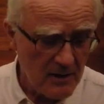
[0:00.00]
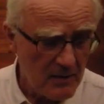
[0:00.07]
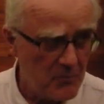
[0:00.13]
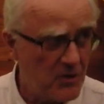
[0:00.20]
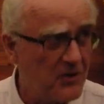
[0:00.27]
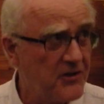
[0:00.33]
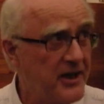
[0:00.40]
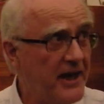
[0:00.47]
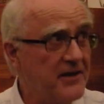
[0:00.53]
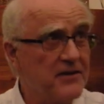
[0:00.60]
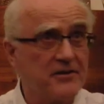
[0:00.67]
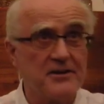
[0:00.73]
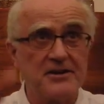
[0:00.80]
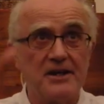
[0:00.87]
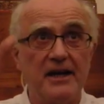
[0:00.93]
But at the end of
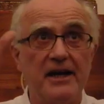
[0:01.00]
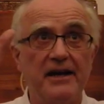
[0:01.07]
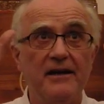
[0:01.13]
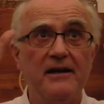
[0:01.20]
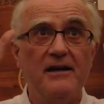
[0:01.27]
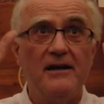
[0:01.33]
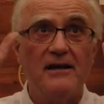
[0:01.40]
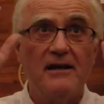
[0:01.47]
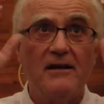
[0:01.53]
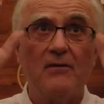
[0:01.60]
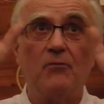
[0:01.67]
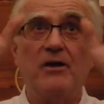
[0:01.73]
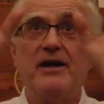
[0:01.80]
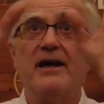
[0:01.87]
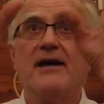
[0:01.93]
the day,
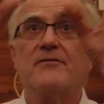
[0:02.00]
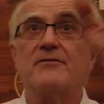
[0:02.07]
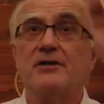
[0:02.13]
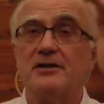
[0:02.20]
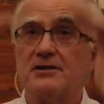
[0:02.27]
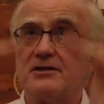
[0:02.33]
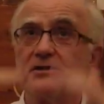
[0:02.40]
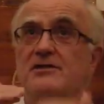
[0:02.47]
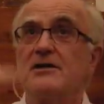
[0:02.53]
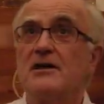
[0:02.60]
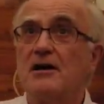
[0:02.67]
we have this